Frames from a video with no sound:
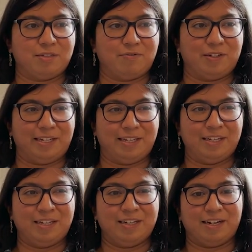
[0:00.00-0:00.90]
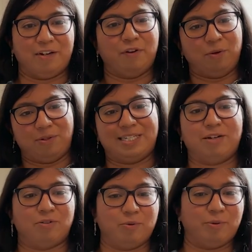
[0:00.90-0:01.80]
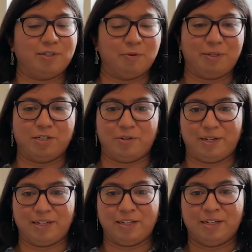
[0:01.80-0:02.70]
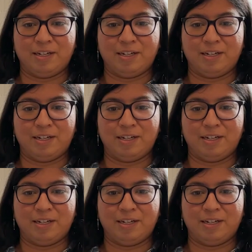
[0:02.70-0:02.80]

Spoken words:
to really kind of hone down on what we should be doing.